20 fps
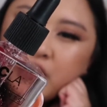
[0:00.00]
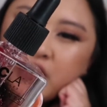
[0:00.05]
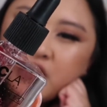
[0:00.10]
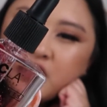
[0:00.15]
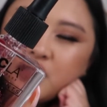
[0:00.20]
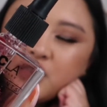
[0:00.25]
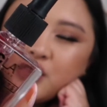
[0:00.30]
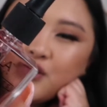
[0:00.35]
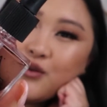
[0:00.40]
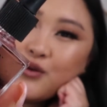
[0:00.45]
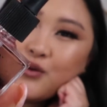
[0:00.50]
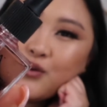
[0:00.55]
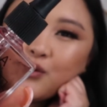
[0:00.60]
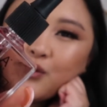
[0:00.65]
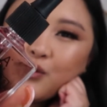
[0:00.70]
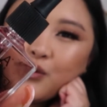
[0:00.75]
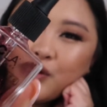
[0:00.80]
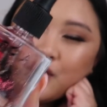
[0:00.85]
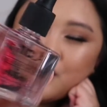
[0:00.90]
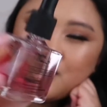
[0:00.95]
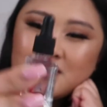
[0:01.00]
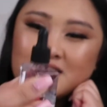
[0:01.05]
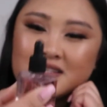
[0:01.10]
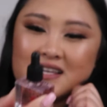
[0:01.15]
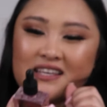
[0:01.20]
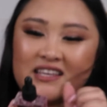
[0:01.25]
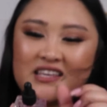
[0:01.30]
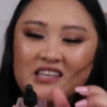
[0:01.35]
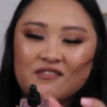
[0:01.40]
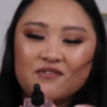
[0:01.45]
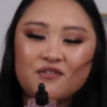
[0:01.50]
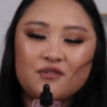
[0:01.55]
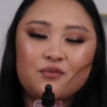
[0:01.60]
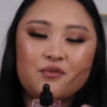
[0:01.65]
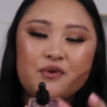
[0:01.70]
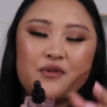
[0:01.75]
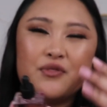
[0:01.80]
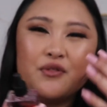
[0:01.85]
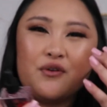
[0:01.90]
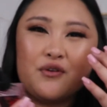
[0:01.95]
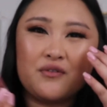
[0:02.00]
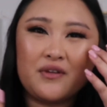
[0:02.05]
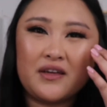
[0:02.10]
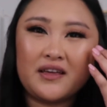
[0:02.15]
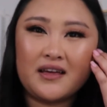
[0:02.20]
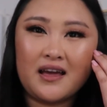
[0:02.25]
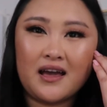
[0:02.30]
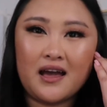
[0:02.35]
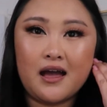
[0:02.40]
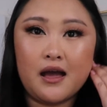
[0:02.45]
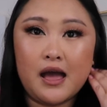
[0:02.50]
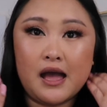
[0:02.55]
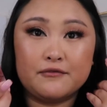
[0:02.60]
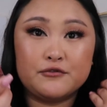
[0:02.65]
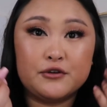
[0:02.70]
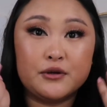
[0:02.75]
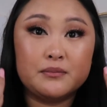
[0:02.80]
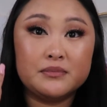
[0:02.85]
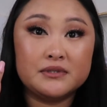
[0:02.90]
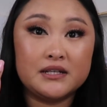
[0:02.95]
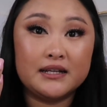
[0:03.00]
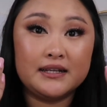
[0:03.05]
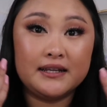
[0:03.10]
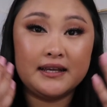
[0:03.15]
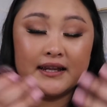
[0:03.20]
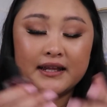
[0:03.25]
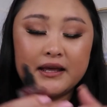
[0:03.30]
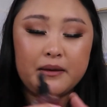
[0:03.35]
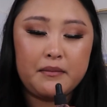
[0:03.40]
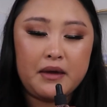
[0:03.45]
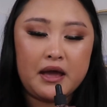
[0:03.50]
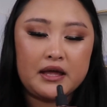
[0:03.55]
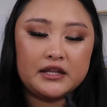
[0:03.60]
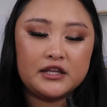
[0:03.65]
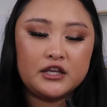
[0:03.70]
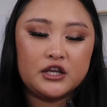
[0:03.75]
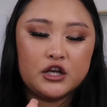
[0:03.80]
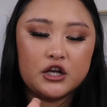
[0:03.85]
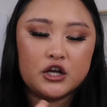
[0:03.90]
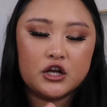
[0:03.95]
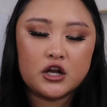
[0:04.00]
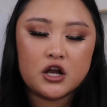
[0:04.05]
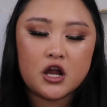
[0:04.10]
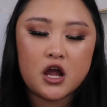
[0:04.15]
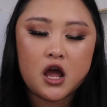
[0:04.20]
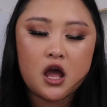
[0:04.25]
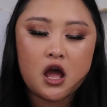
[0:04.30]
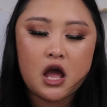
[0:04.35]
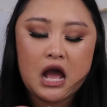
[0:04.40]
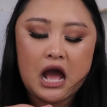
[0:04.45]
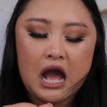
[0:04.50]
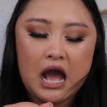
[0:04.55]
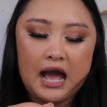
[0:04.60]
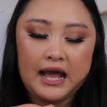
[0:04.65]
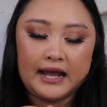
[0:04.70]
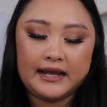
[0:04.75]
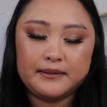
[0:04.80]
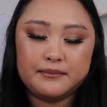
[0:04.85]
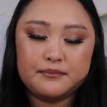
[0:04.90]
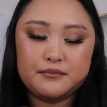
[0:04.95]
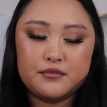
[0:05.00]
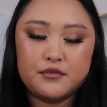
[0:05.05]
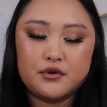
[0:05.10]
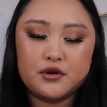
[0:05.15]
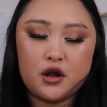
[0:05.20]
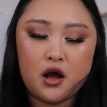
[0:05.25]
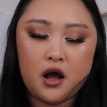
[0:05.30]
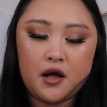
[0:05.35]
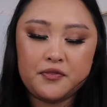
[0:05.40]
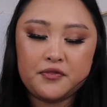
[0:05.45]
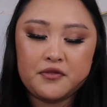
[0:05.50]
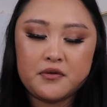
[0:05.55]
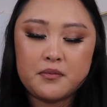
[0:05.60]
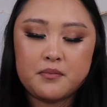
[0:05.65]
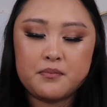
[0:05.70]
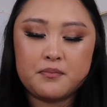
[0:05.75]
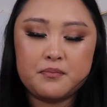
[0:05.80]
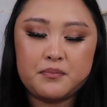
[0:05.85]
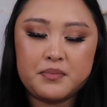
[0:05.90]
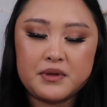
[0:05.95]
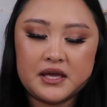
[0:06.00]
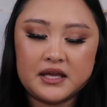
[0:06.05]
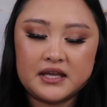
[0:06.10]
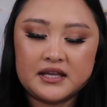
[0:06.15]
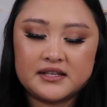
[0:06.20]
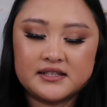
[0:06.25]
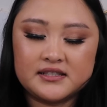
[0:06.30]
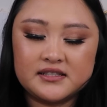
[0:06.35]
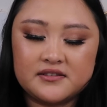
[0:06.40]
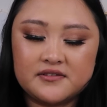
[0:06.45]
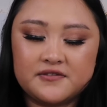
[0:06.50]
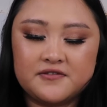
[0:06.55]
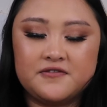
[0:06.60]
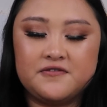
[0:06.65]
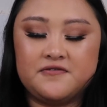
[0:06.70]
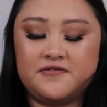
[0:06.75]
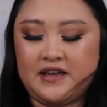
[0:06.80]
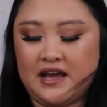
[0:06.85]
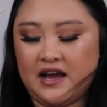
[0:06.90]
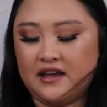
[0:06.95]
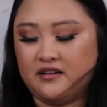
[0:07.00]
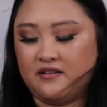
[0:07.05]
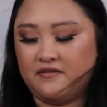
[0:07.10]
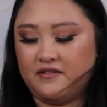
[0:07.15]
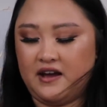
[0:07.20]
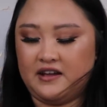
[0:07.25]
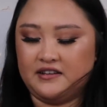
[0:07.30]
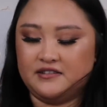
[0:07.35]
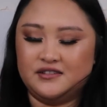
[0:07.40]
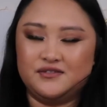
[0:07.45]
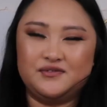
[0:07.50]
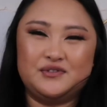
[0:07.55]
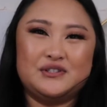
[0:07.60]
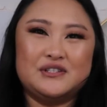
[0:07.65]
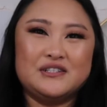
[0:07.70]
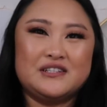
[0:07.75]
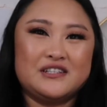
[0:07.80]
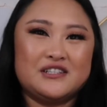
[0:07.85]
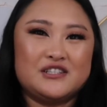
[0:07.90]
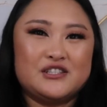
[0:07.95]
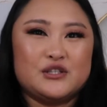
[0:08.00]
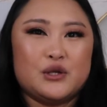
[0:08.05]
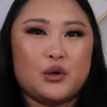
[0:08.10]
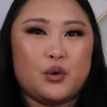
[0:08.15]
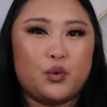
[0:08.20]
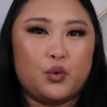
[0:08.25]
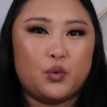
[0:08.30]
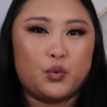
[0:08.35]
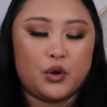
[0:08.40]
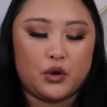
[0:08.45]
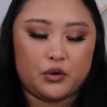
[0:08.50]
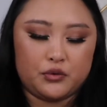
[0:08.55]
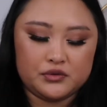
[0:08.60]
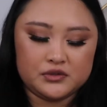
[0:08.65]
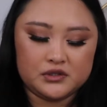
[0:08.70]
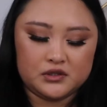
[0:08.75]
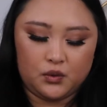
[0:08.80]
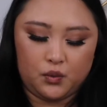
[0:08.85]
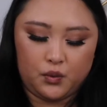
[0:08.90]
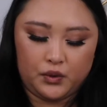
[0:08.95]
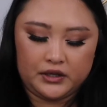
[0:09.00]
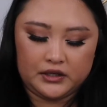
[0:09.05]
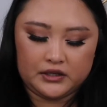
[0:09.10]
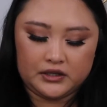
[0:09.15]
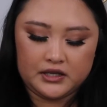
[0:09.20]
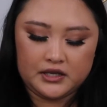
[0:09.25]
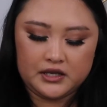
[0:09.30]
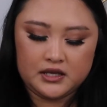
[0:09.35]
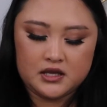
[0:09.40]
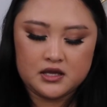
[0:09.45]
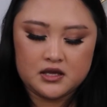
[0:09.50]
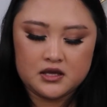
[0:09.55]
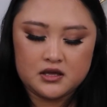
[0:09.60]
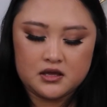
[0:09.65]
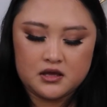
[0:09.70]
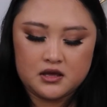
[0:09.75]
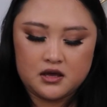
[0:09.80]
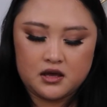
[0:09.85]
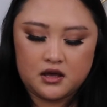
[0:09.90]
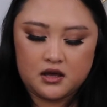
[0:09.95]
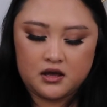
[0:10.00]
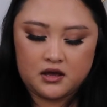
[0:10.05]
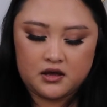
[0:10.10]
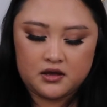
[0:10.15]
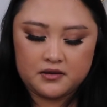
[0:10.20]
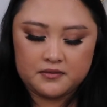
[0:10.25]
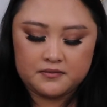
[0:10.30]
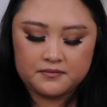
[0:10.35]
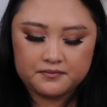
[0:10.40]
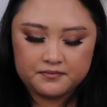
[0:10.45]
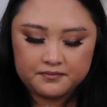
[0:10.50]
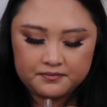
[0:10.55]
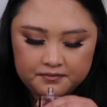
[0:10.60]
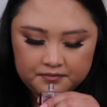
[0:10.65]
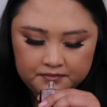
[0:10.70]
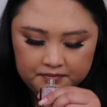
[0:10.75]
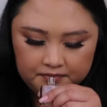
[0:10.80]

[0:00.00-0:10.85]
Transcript: like cuticle oils. Like even when they're like, after I'm done getting a manicure, I'm not the biggest fan of it. I just feel like it's so gross and oily. It